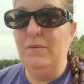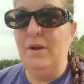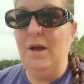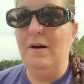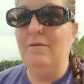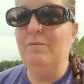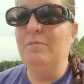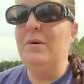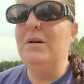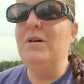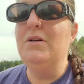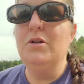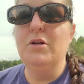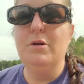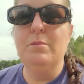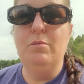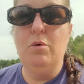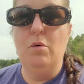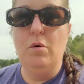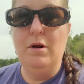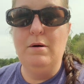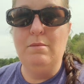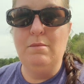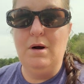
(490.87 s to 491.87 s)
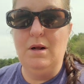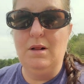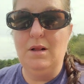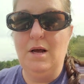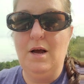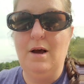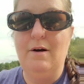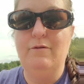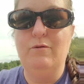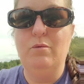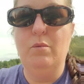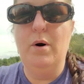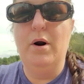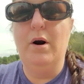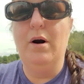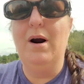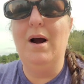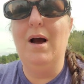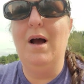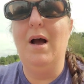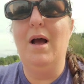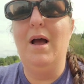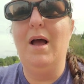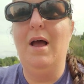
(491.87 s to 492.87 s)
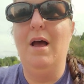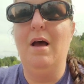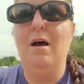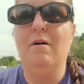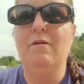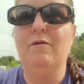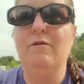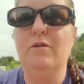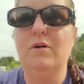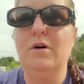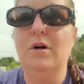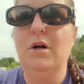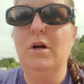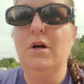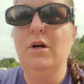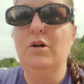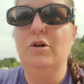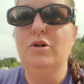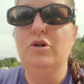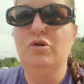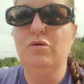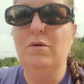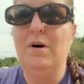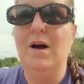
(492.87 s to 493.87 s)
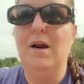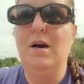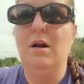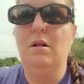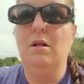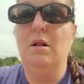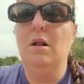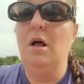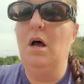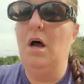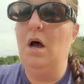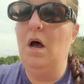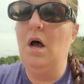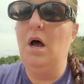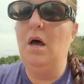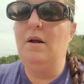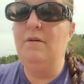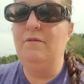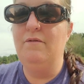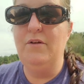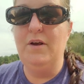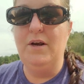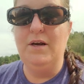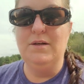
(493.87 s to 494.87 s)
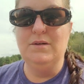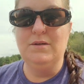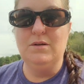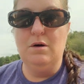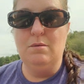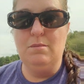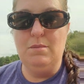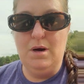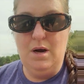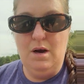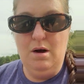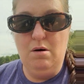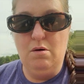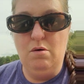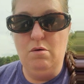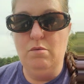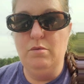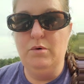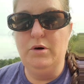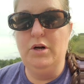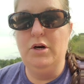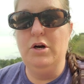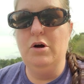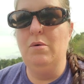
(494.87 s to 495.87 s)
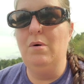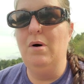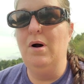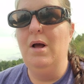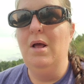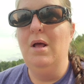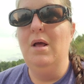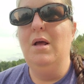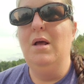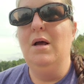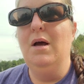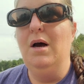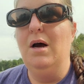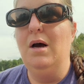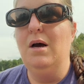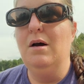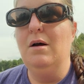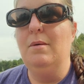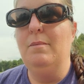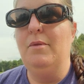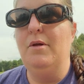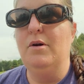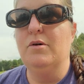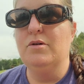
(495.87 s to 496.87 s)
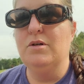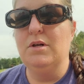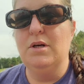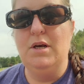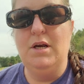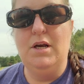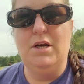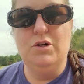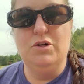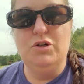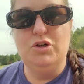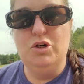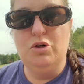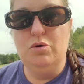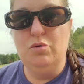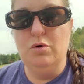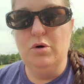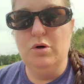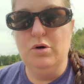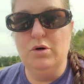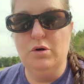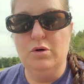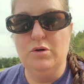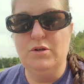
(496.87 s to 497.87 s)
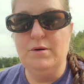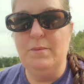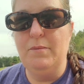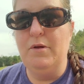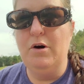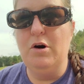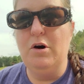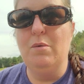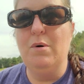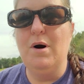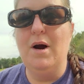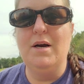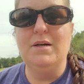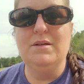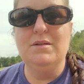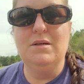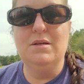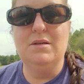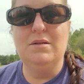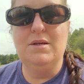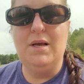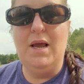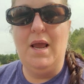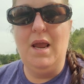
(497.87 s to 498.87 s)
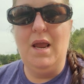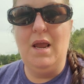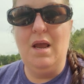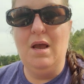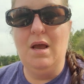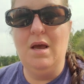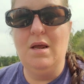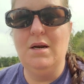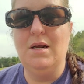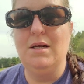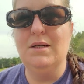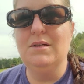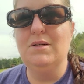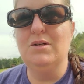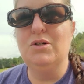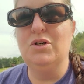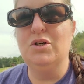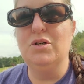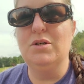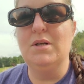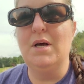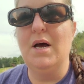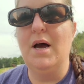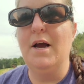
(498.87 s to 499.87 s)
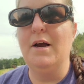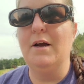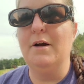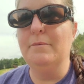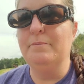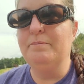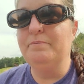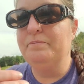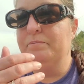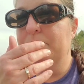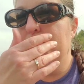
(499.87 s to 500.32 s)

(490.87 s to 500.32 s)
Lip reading: I've been to the point in my life where I have tried a lot of things on my own. There's an issue or something arises, and it's just like,